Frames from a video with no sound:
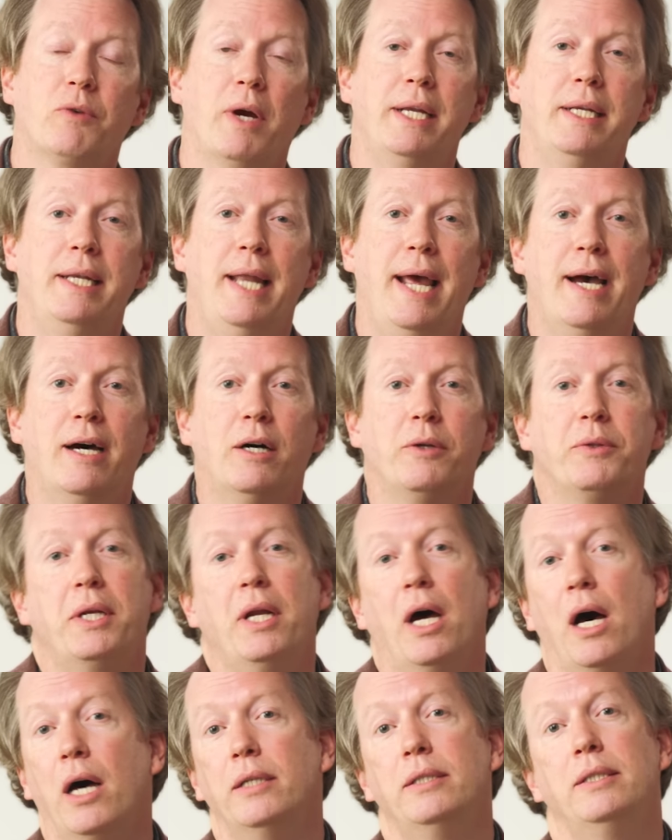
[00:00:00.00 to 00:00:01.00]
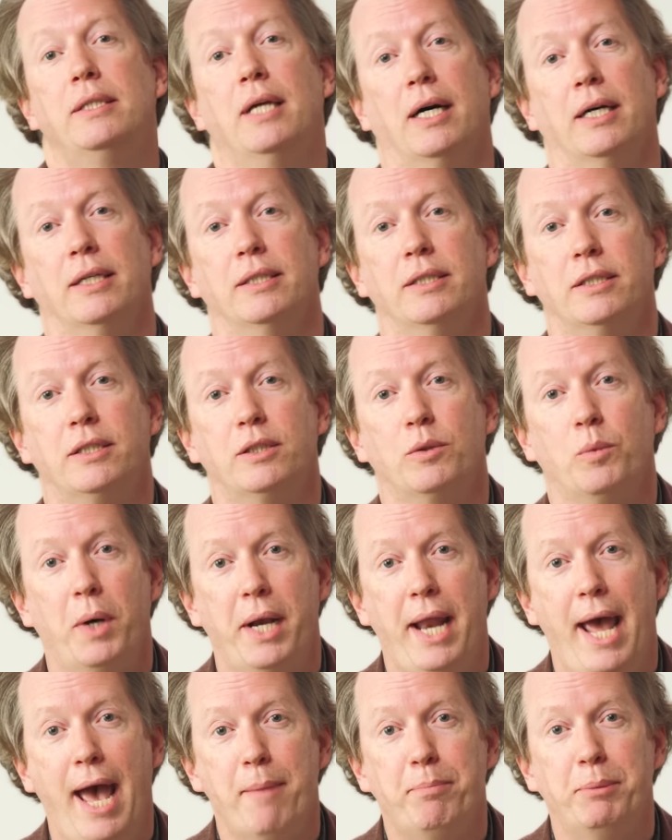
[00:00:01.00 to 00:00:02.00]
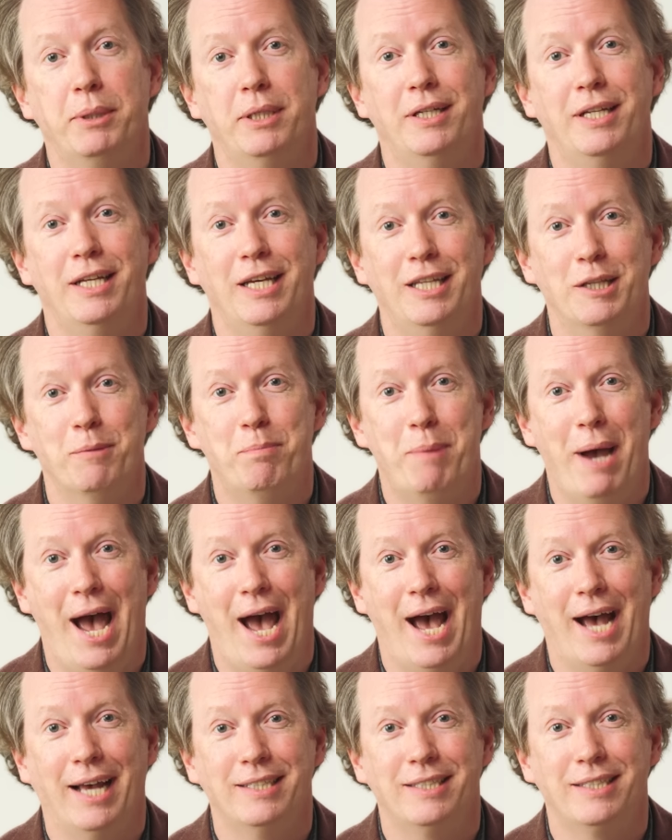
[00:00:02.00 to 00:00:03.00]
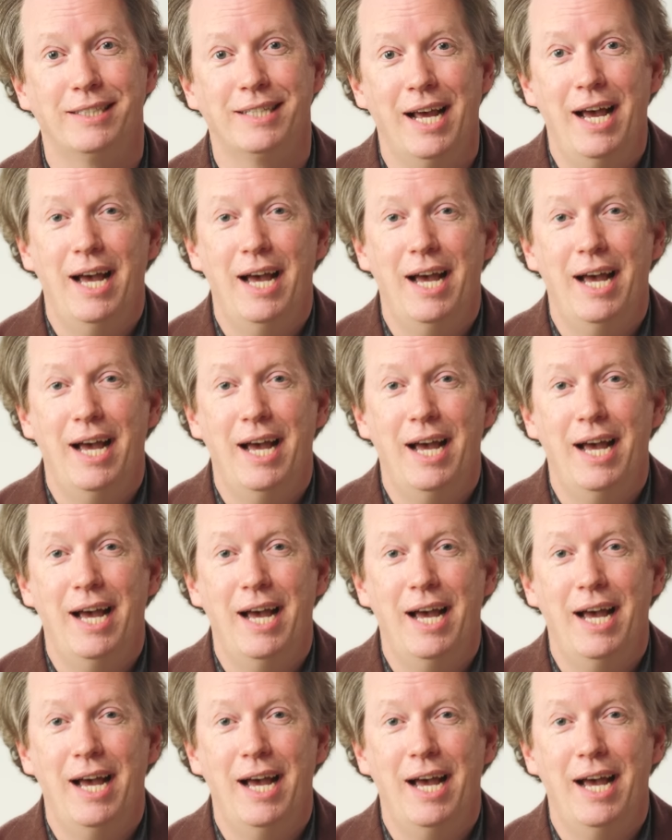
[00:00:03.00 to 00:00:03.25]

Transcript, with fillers: right now that undoes what happened in the past.